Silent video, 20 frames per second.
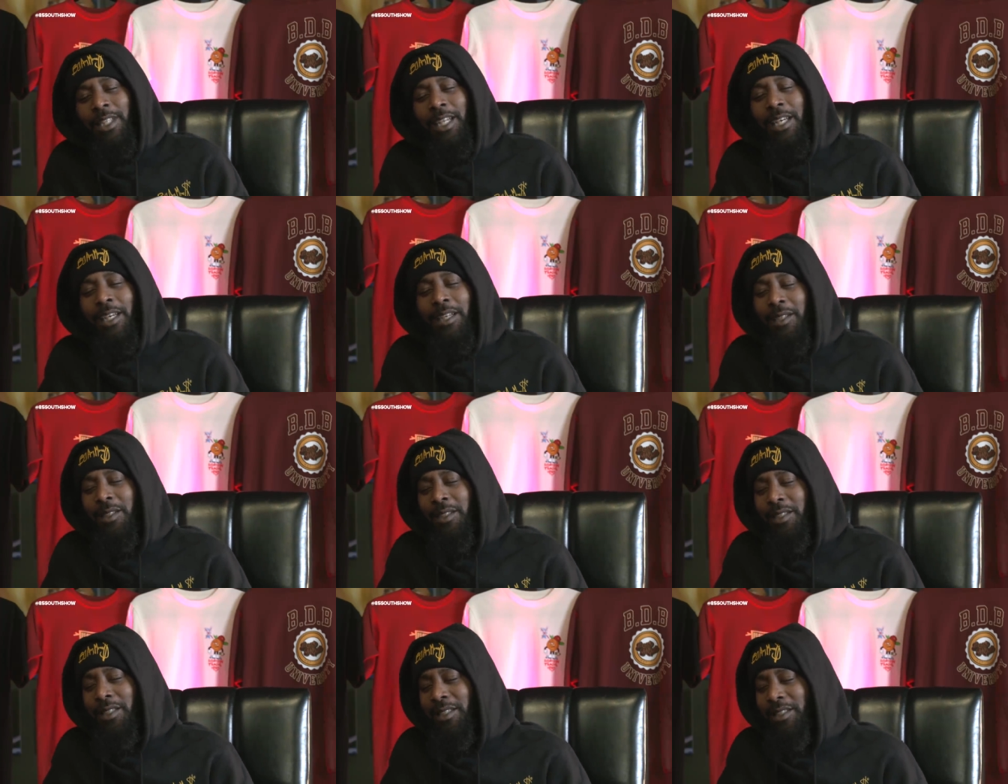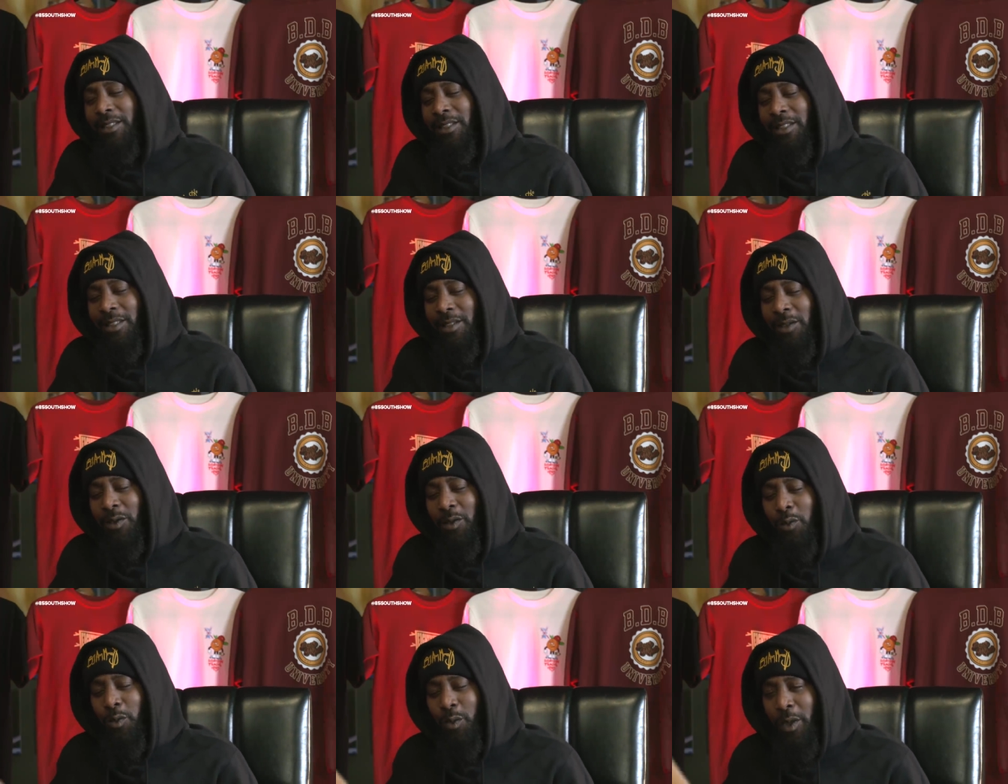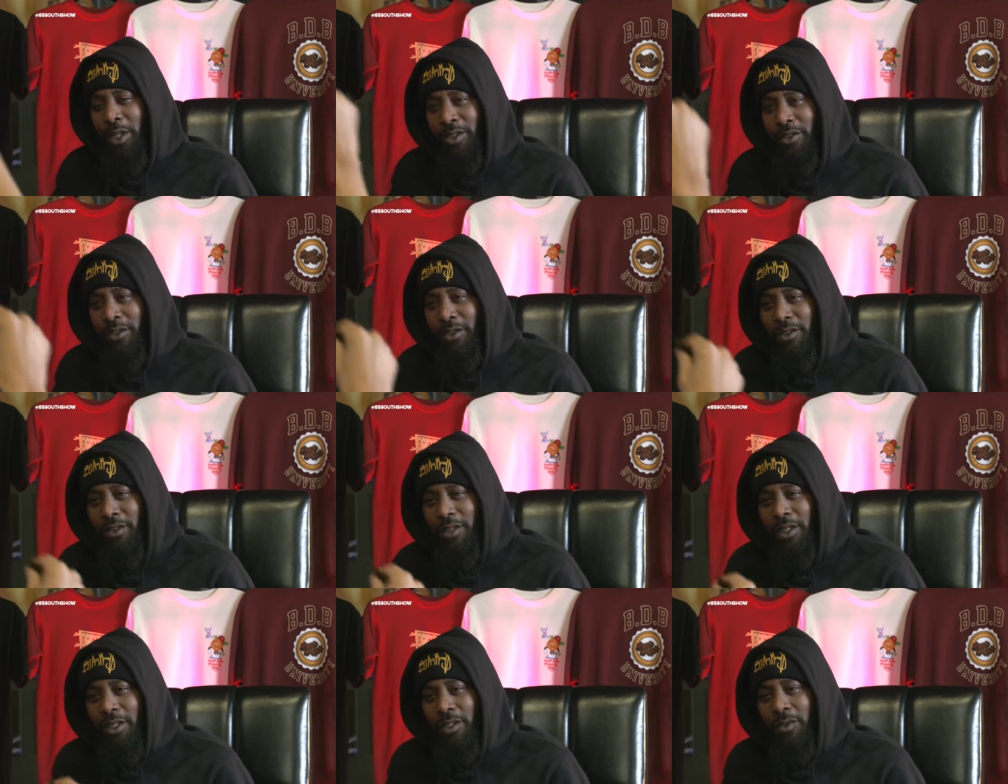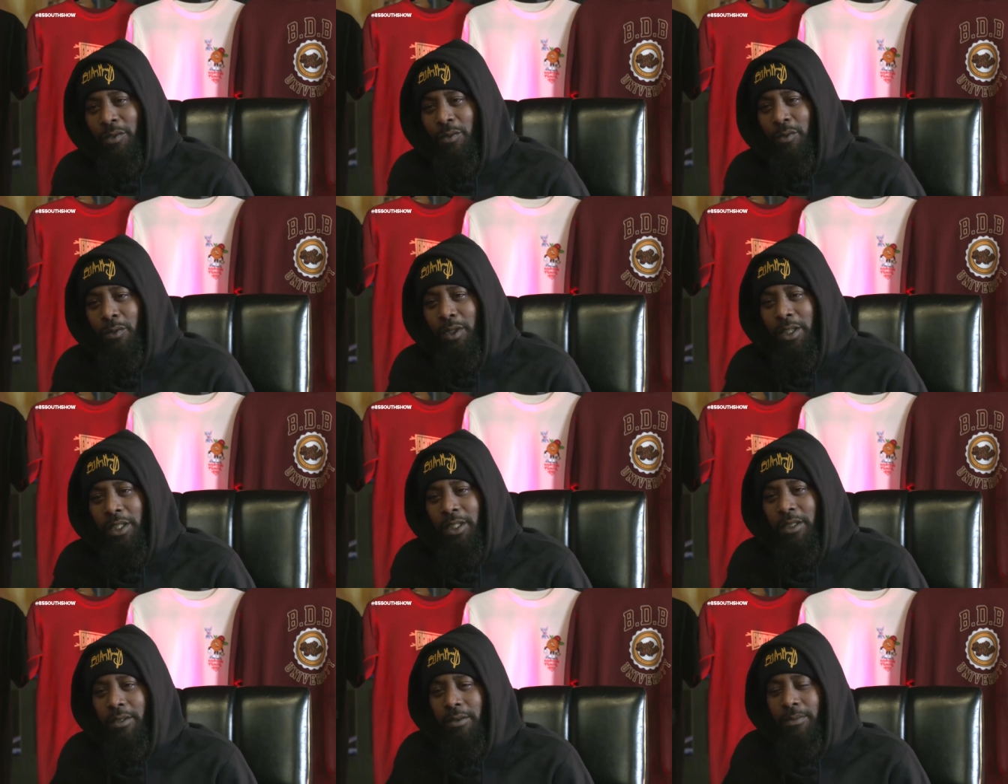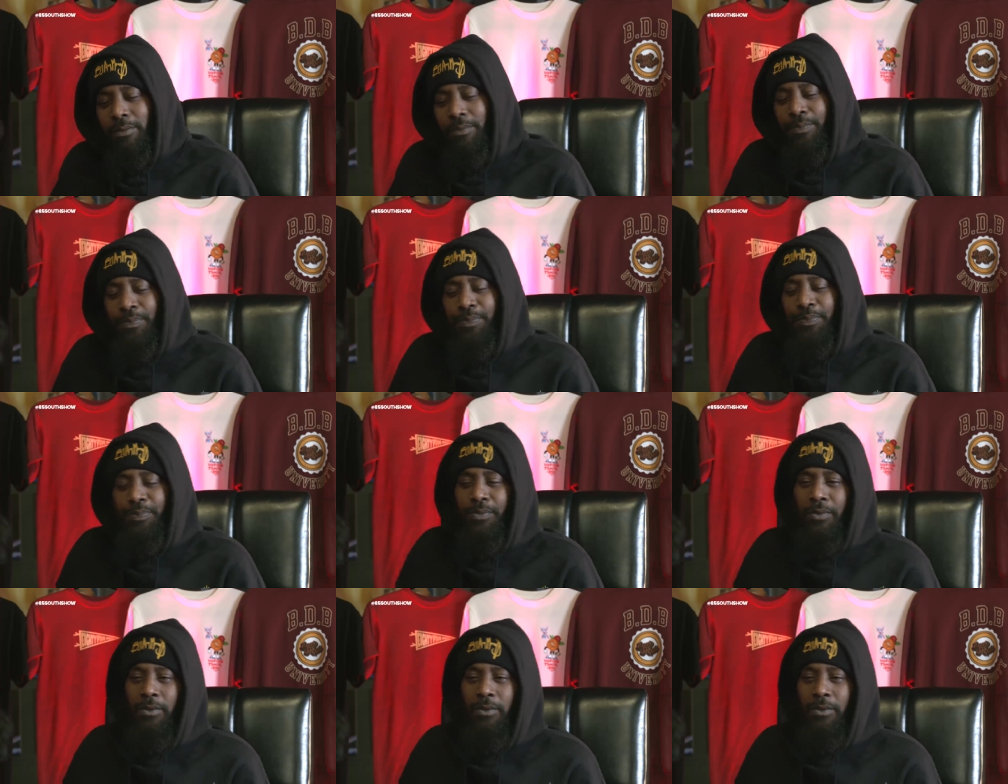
nah, this shit is racist as fuck. Oh.